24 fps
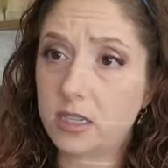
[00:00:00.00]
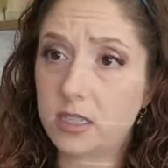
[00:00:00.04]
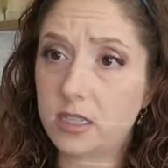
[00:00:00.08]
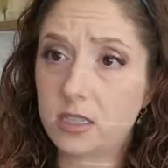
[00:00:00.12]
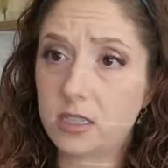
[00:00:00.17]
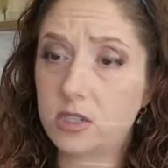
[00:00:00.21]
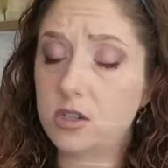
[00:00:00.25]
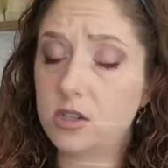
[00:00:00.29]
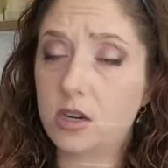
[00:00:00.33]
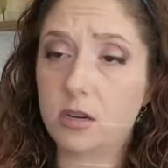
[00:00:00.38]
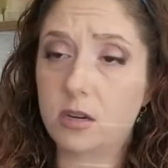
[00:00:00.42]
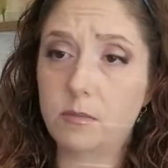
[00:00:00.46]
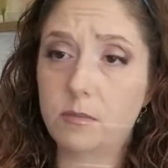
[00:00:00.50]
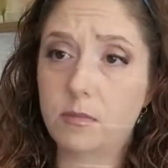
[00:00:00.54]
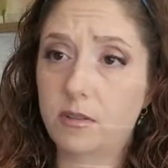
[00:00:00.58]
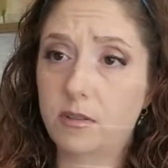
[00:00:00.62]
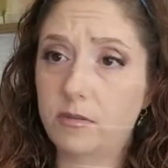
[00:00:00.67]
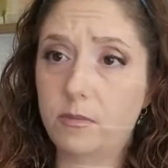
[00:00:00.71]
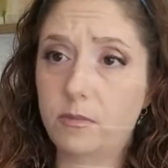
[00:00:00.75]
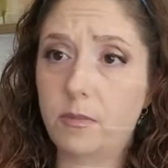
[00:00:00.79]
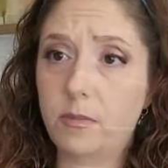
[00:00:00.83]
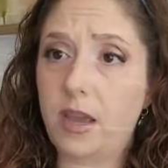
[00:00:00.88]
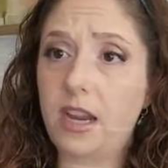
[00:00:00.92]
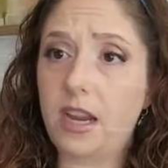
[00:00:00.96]
in the term of
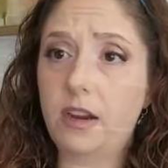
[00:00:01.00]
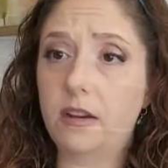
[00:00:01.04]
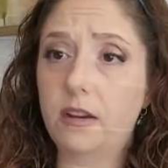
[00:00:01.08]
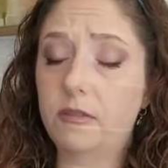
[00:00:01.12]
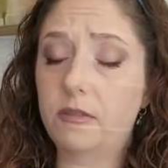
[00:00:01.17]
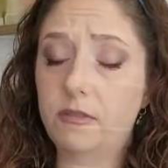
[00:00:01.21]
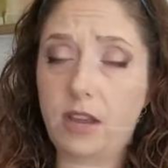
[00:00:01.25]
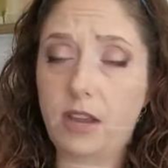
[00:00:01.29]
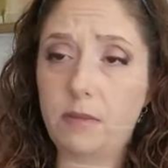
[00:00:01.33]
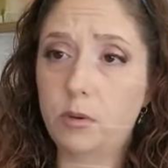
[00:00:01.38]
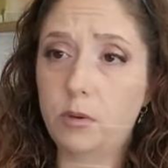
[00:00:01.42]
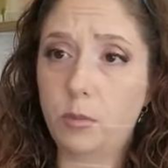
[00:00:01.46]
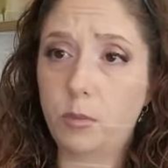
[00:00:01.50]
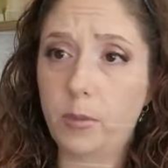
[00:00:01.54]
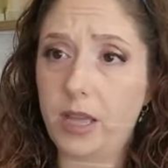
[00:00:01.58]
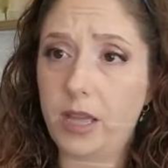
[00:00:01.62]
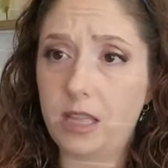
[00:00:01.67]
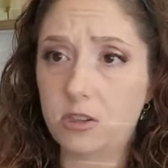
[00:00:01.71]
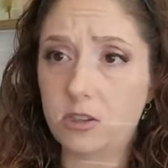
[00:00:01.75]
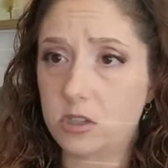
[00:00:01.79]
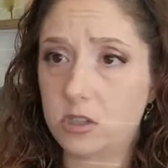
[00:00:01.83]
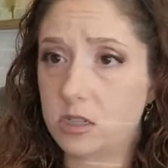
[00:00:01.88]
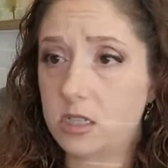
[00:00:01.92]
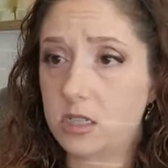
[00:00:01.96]

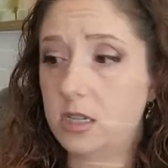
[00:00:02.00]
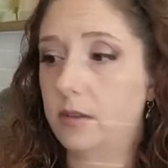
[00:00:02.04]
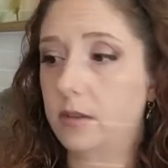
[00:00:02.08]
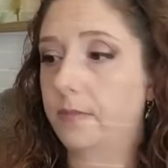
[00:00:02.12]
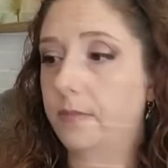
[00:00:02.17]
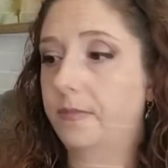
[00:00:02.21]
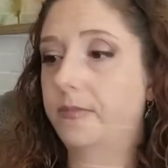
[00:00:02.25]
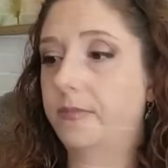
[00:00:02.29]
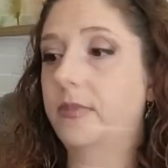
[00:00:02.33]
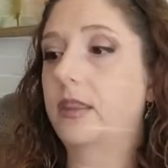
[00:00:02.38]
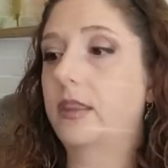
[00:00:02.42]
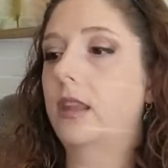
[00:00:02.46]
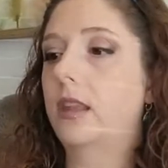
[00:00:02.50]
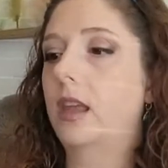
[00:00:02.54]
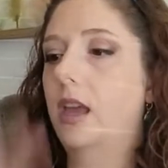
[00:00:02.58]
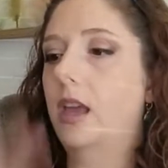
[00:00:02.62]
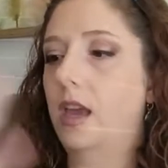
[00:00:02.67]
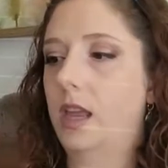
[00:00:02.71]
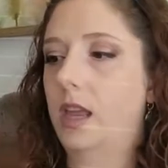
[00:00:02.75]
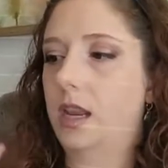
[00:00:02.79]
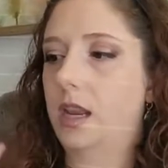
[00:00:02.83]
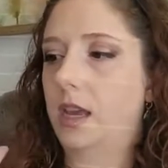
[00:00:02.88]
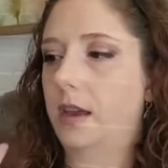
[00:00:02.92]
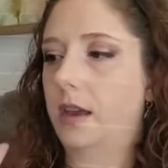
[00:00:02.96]
fibromyalgia too.
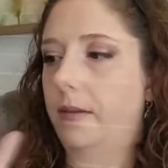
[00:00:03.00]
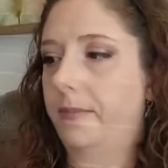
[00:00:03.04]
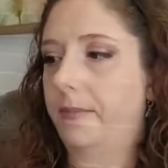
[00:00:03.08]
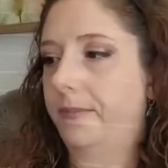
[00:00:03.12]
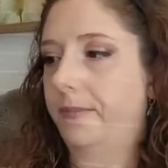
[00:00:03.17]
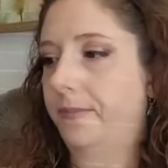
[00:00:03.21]
Anyhow.